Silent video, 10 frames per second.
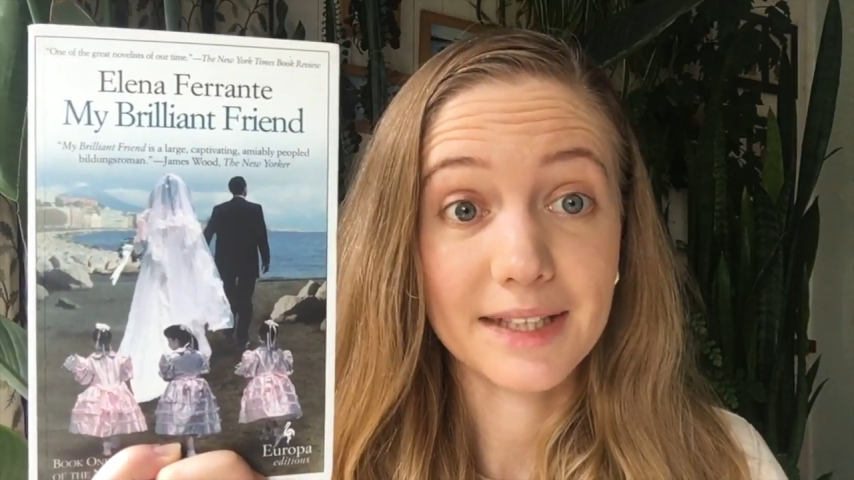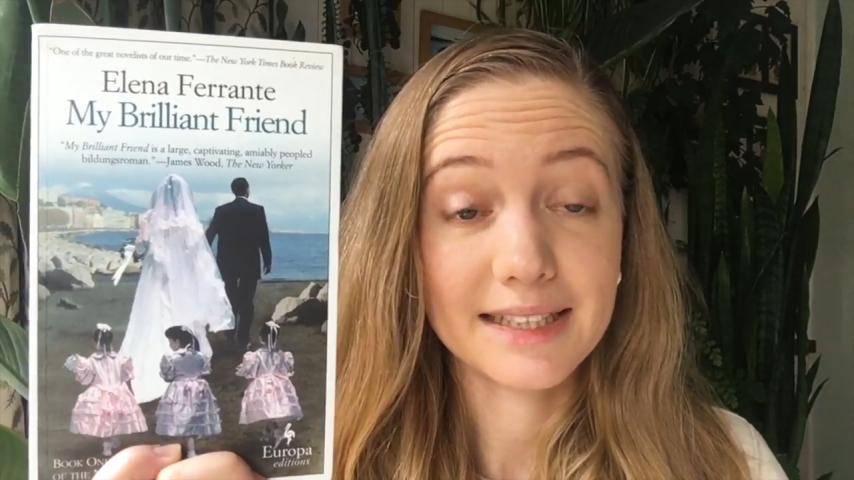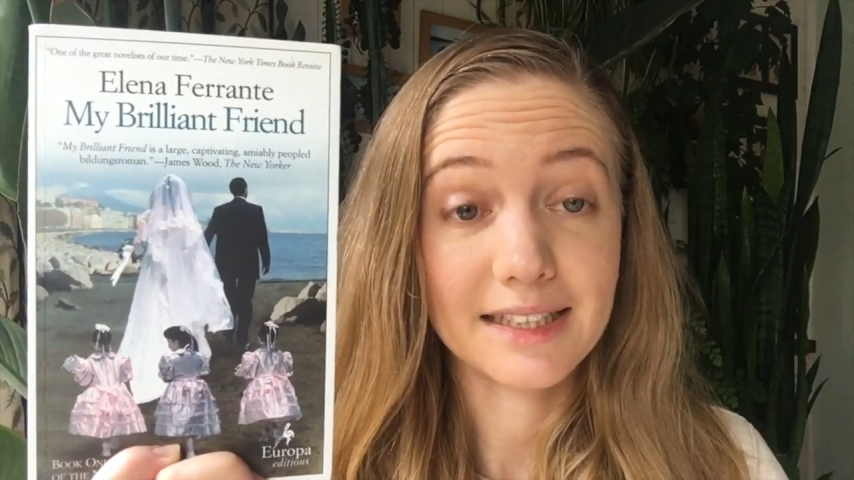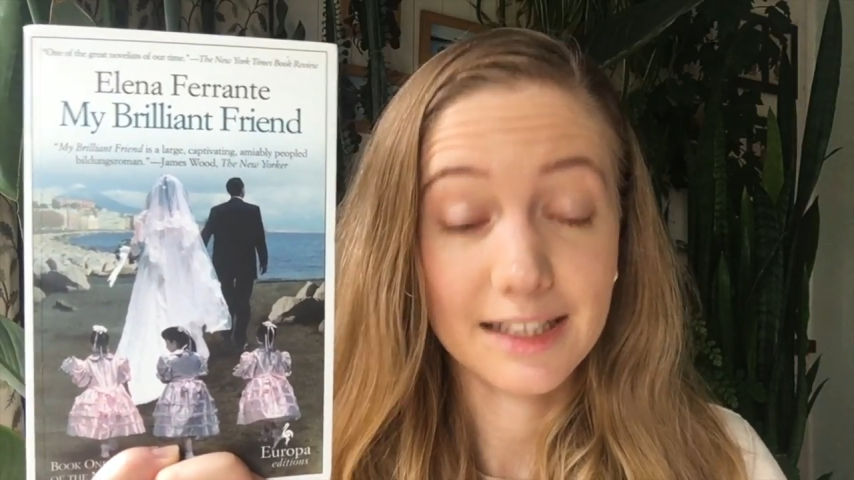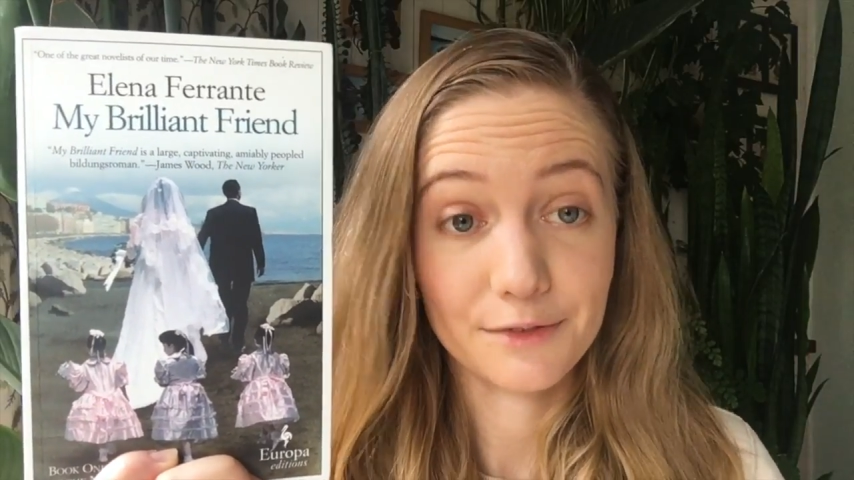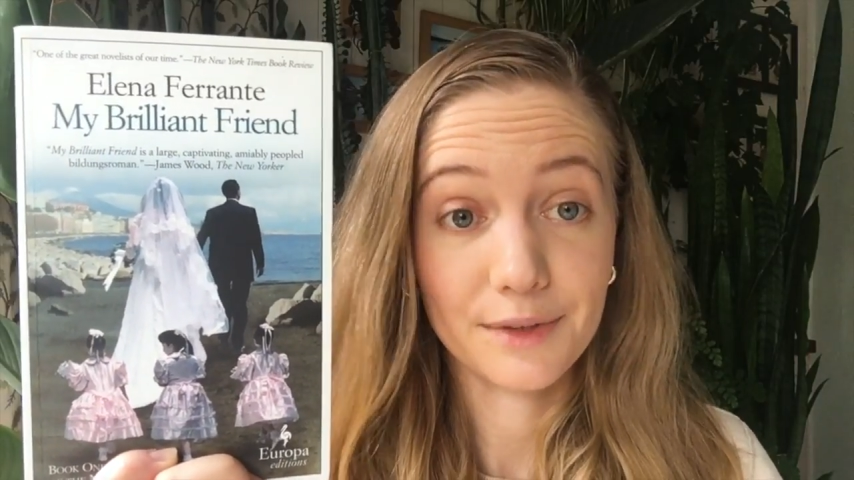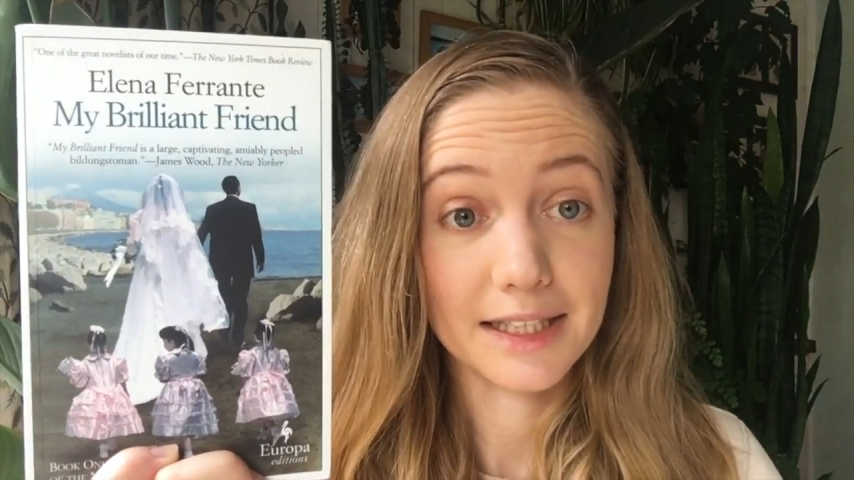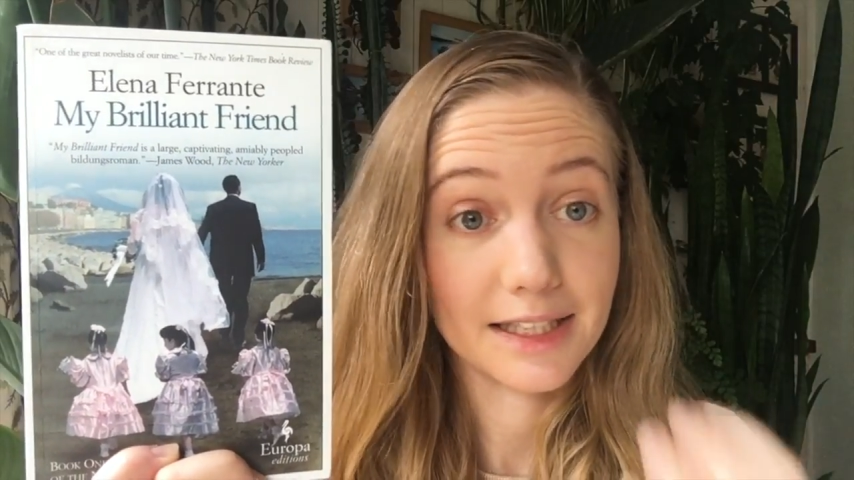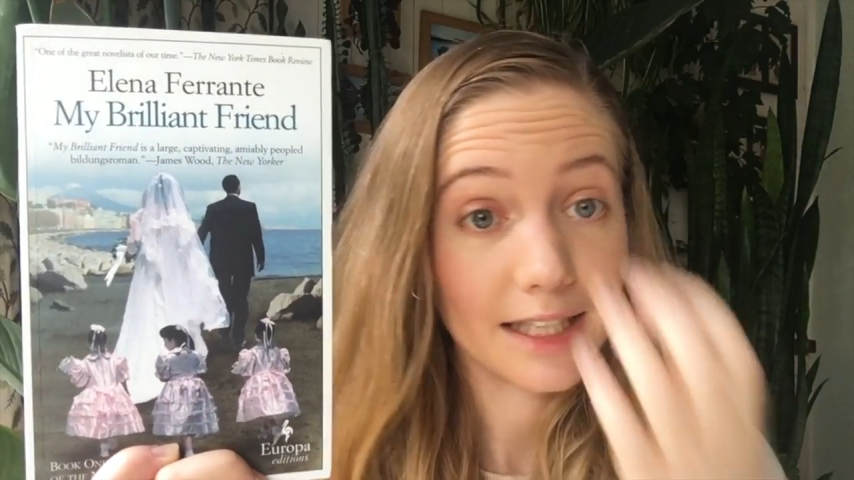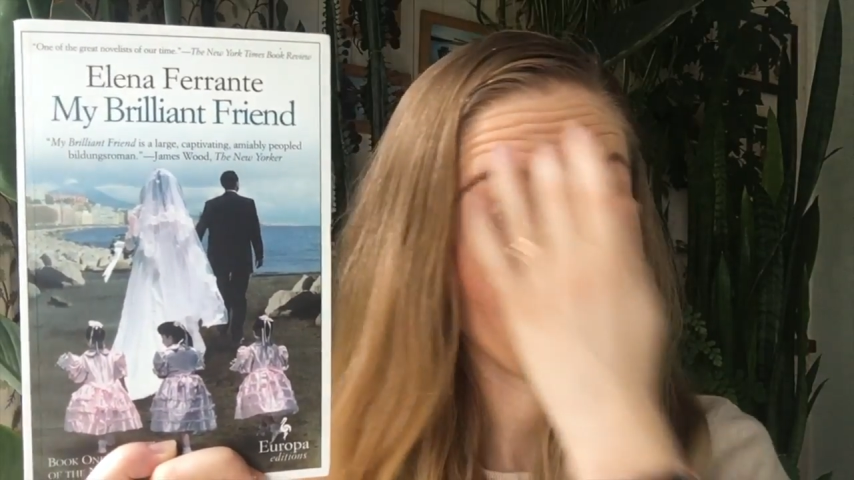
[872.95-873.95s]
this as a
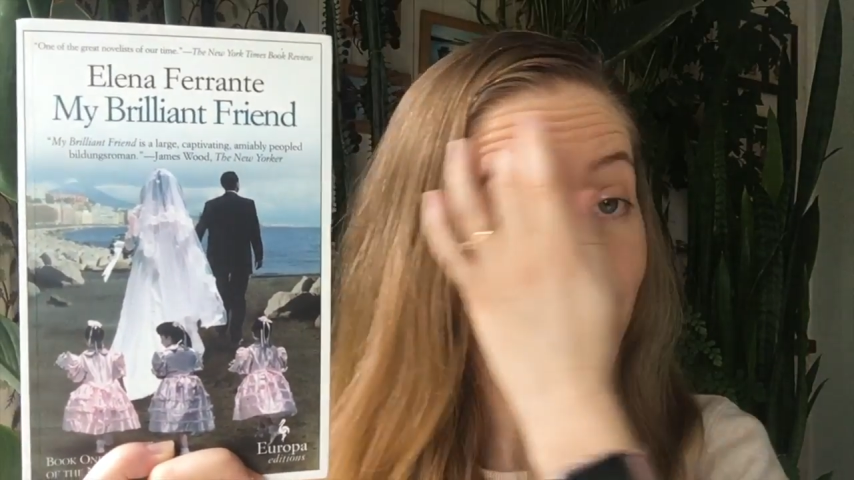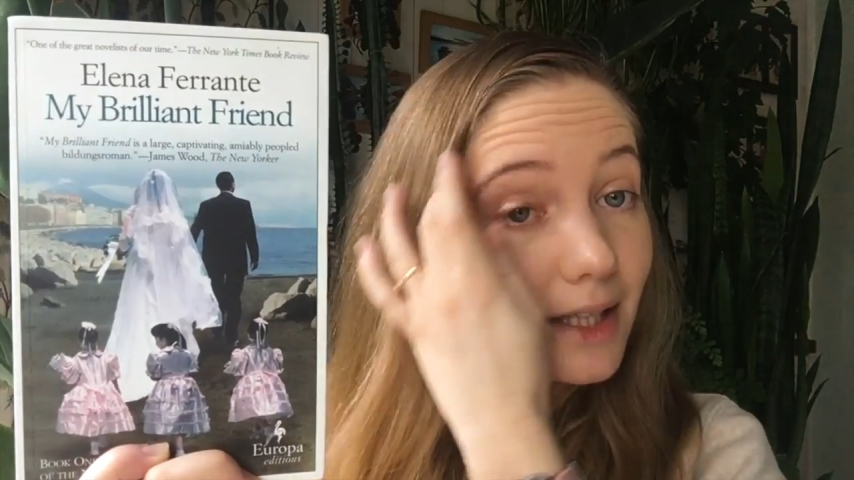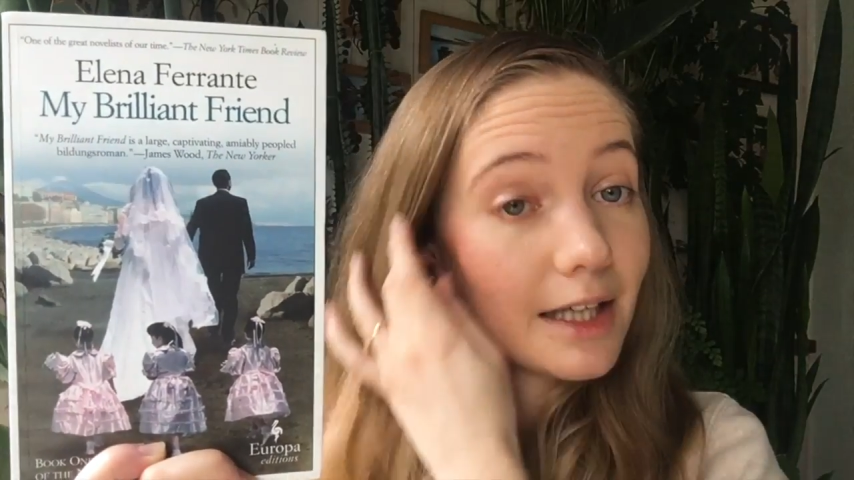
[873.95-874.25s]
friendship.